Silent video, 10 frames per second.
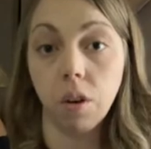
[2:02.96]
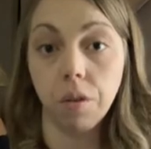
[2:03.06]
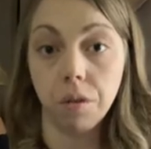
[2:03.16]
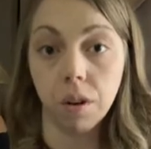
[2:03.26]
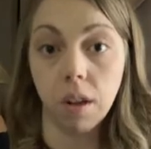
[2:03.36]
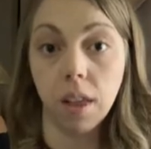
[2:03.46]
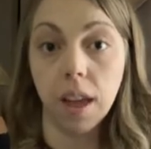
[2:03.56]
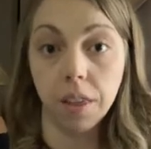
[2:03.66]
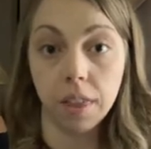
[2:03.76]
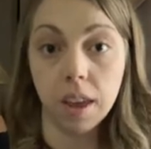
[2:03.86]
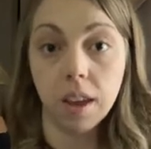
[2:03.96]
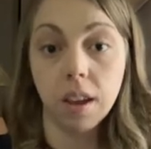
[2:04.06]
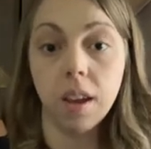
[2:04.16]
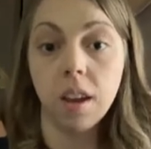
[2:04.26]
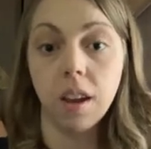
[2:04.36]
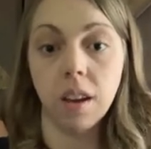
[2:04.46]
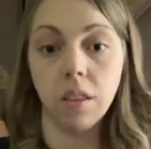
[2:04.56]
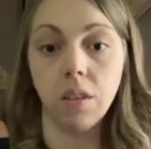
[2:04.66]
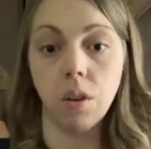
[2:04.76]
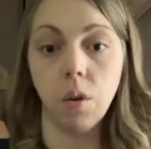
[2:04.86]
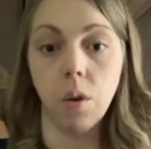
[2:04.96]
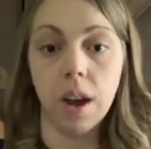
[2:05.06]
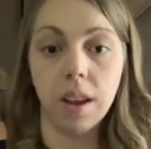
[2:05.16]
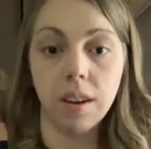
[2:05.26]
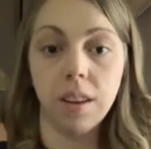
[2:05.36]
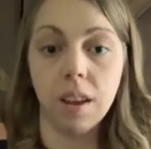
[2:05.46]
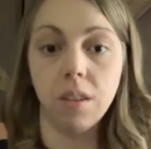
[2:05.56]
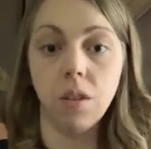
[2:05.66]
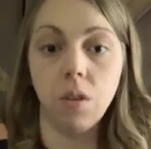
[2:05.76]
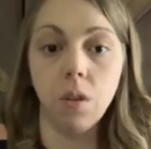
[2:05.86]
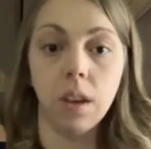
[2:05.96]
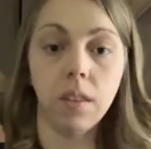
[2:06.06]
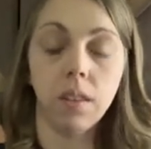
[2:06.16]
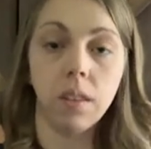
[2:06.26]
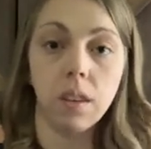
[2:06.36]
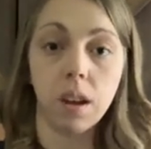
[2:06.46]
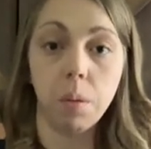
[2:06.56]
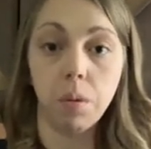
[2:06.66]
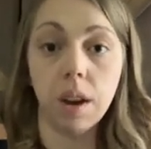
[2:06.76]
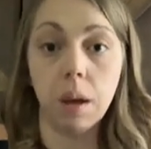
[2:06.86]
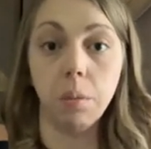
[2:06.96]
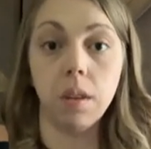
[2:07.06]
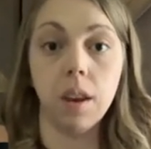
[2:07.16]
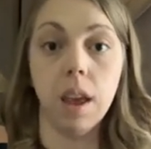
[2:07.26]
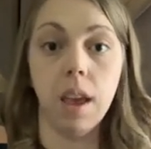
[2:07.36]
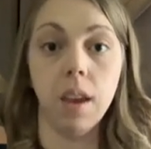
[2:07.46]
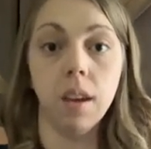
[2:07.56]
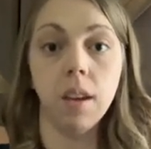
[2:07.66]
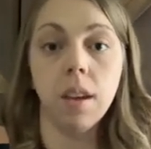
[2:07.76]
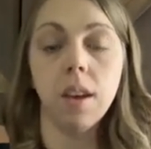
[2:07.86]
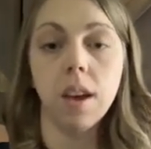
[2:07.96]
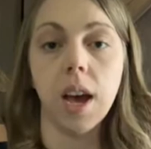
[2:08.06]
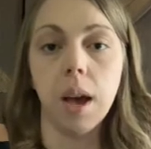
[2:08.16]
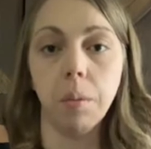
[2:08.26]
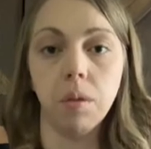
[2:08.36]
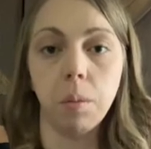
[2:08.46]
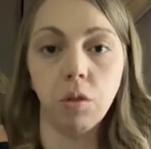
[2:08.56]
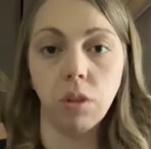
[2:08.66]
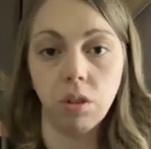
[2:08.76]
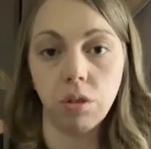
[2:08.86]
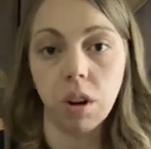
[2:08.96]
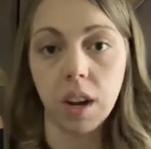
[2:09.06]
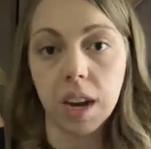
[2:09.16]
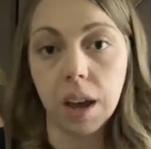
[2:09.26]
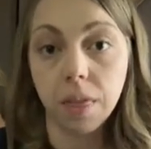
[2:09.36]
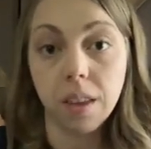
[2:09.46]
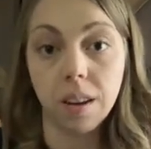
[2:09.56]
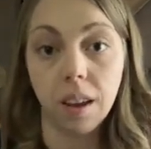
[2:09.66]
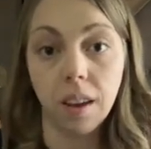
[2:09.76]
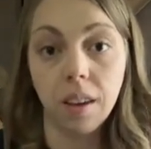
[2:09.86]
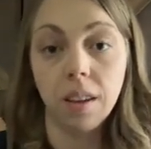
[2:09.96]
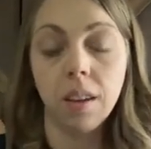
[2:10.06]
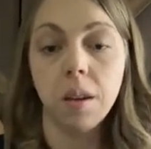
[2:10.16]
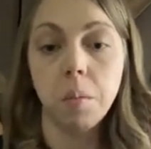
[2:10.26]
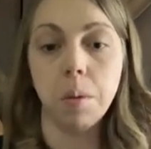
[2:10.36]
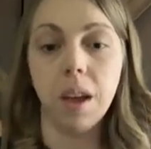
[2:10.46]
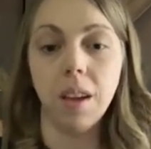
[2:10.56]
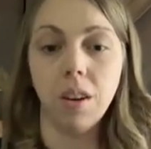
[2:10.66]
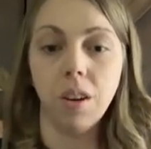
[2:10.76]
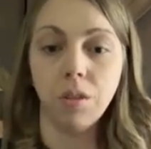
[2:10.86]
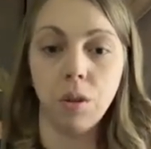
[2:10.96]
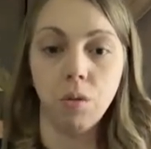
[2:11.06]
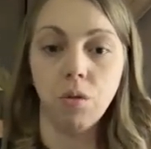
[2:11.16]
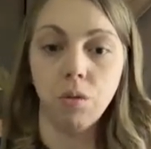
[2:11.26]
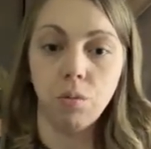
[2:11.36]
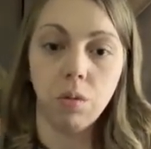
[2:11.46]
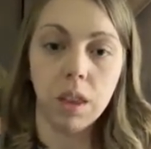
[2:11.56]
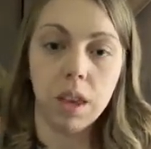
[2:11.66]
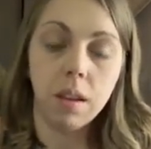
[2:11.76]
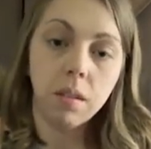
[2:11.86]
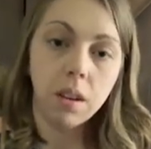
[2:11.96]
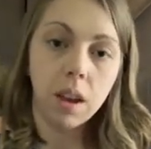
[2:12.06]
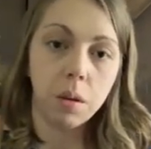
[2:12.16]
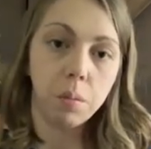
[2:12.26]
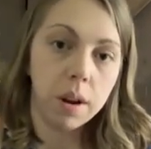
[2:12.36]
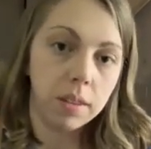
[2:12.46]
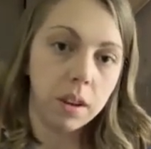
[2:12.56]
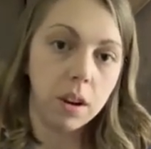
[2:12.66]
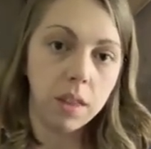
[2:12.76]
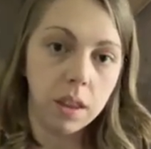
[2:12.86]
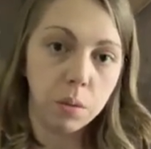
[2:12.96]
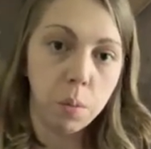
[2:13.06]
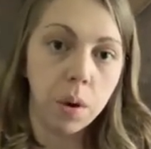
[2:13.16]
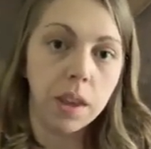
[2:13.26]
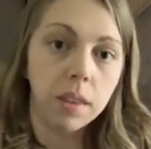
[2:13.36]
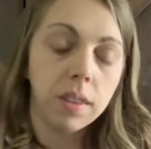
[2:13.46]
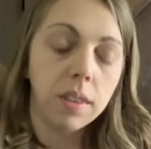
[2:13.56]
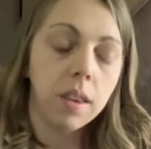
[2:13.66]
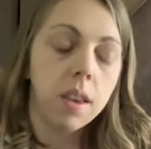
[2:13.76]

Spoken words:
overall healthy. And so I tend to do this a couple times a day, especially starting out the day, but also just really kind of pressing on these points.